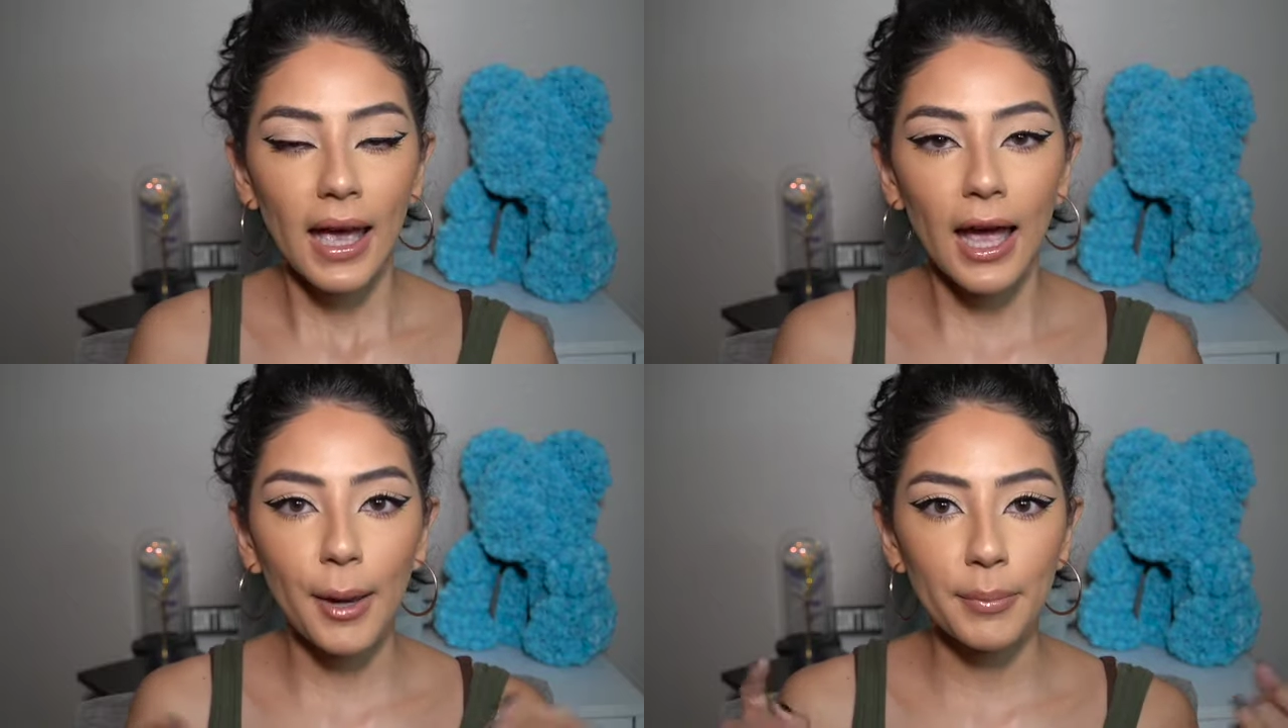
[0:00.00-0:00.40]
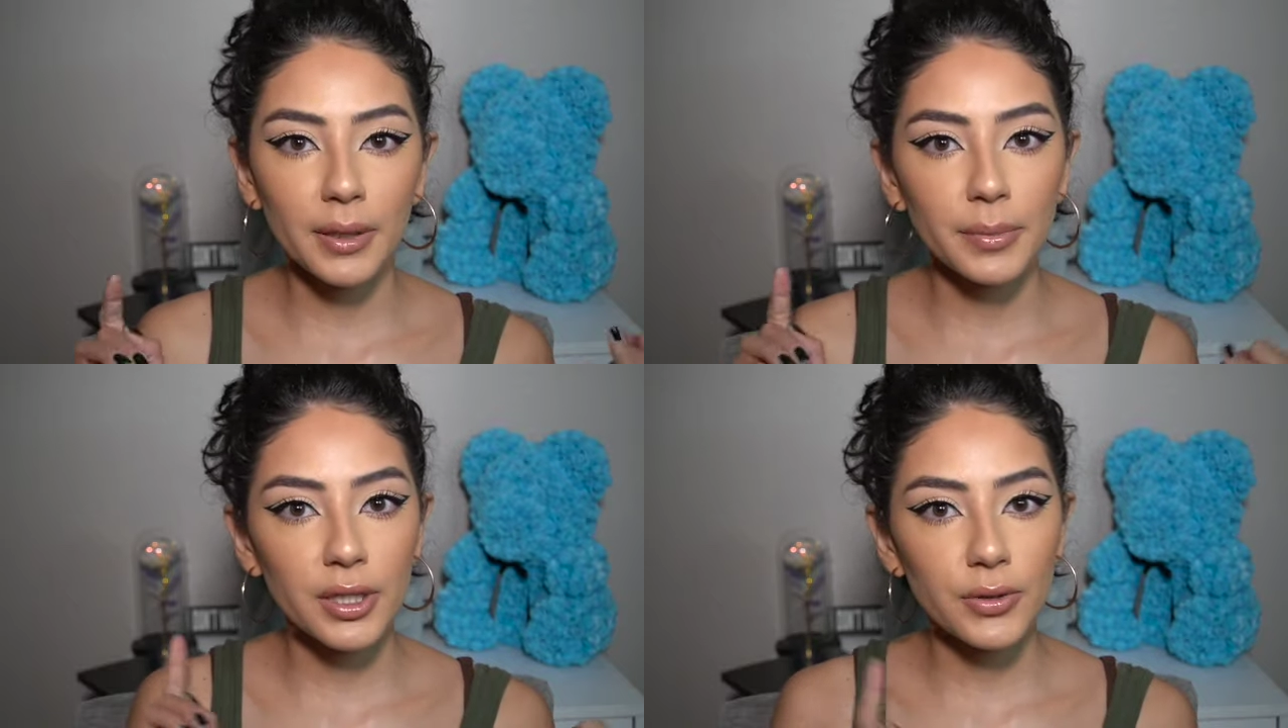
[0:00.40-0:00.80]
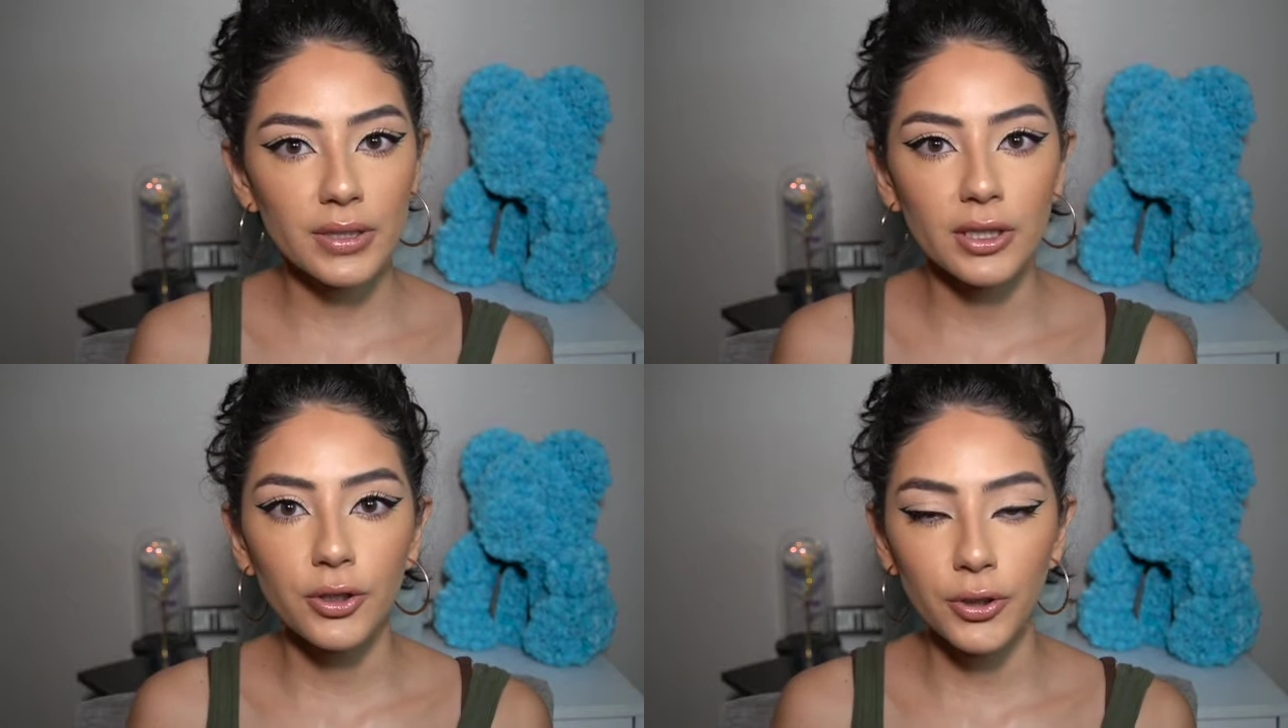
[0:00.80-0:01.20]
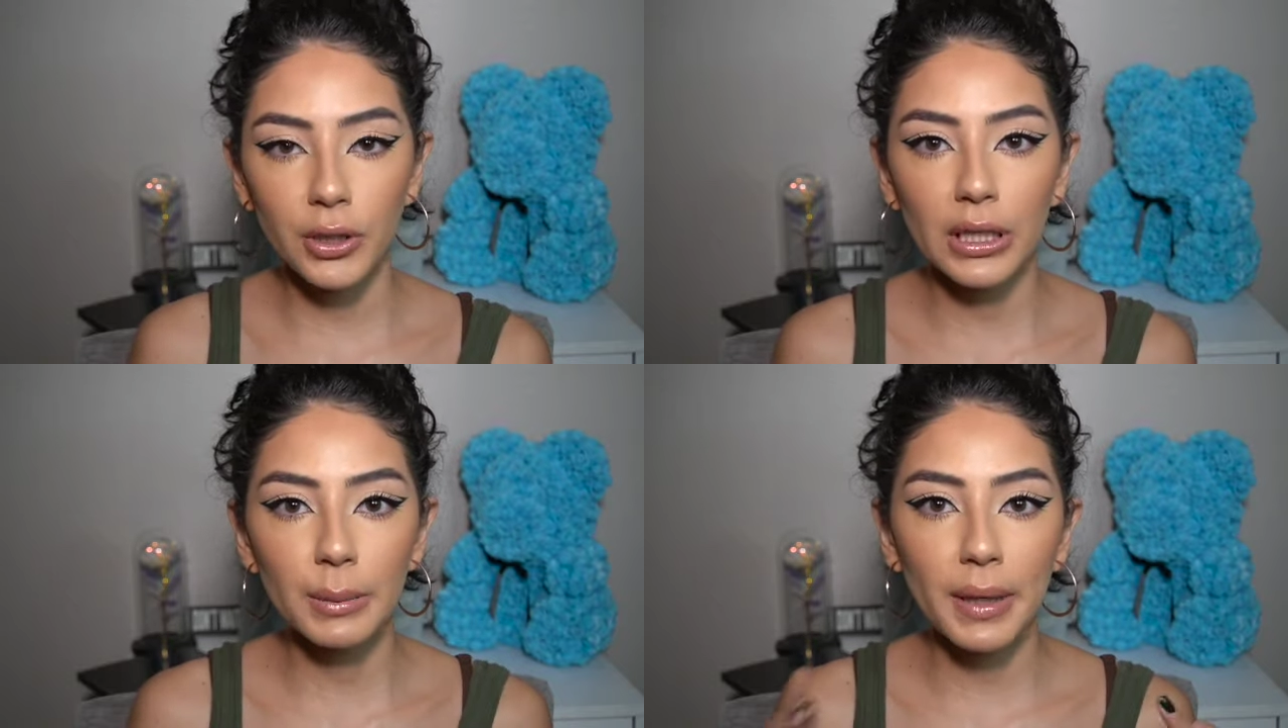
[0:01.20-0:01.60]
I'm going to be using
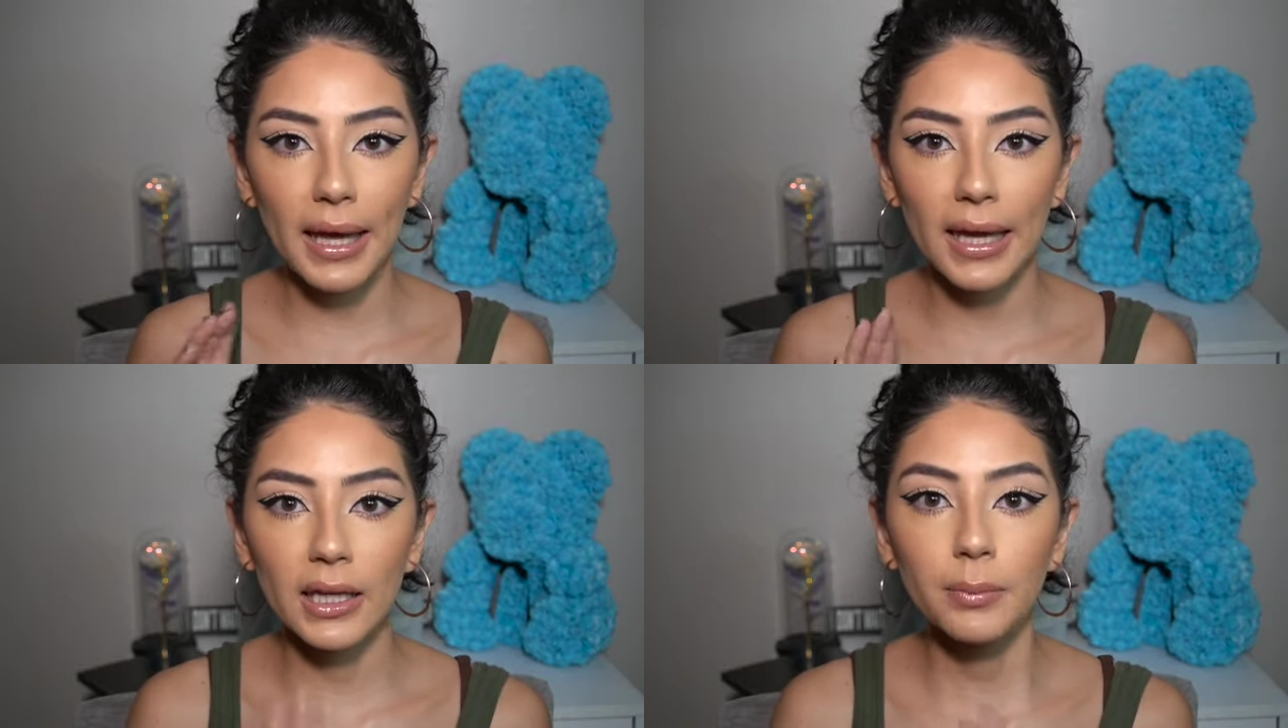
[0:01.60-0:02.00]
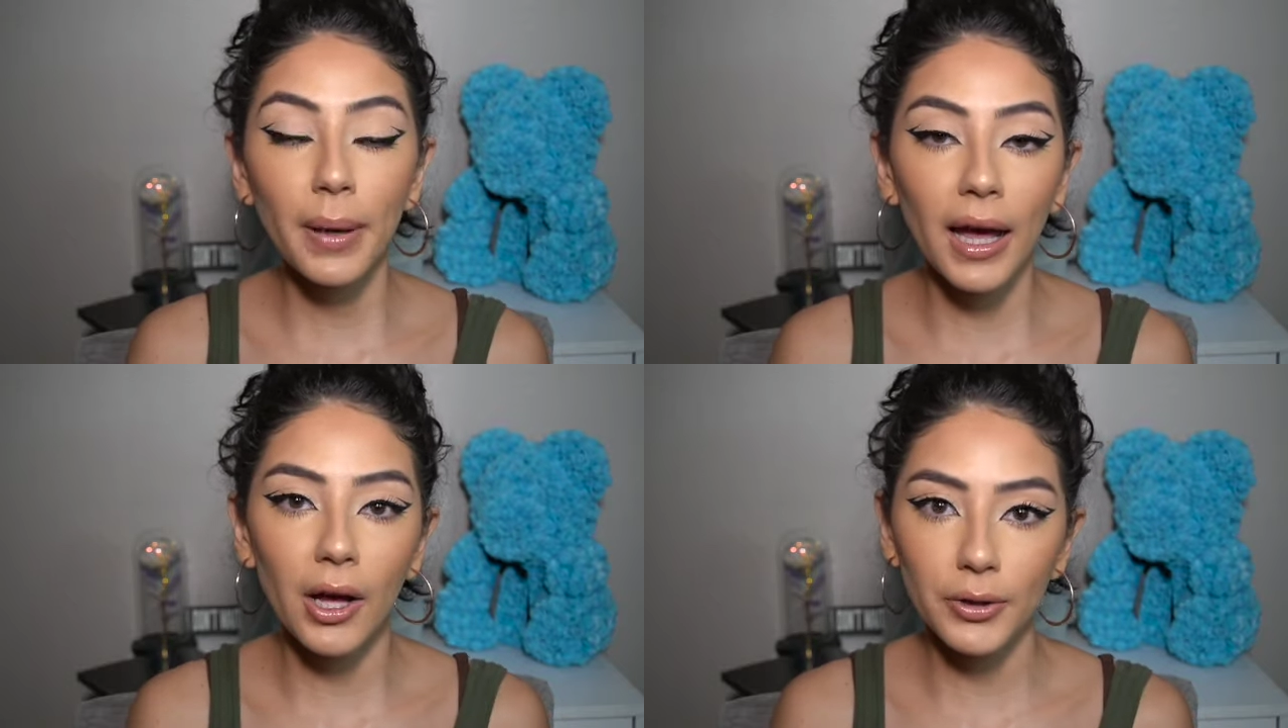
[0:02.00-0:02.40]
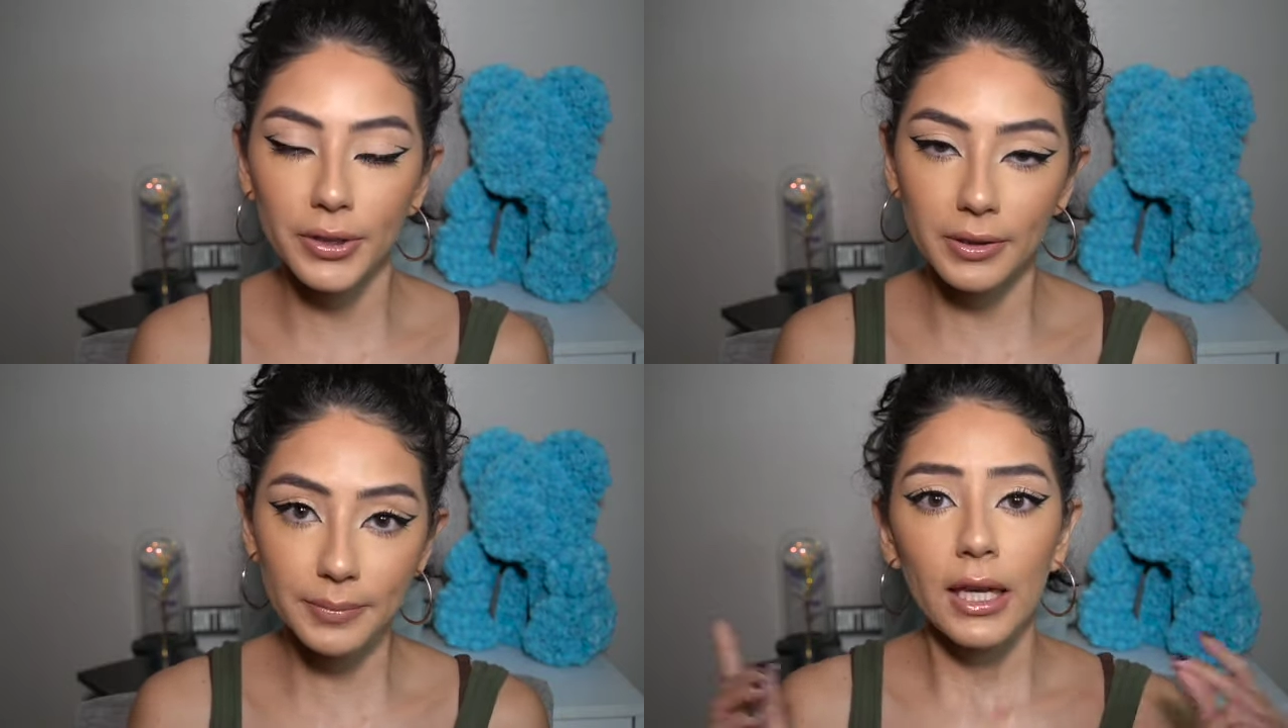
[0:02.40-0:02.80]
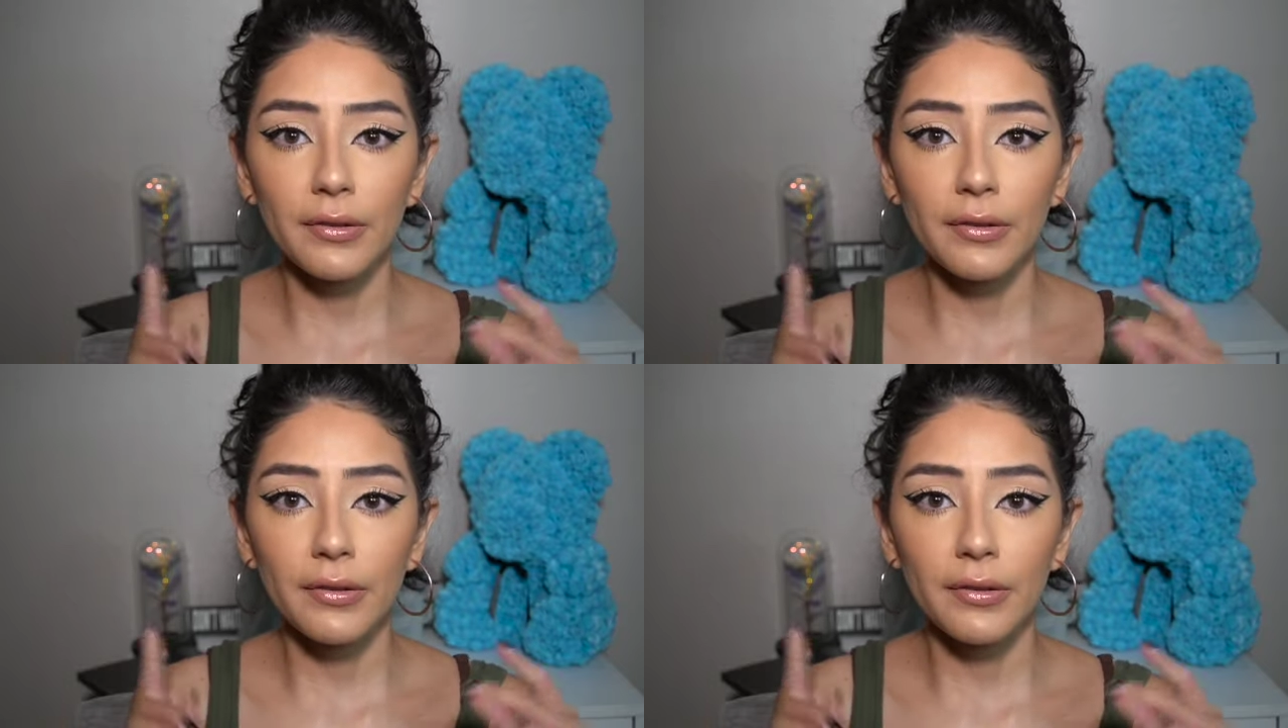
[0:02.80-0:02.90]
cream and powder.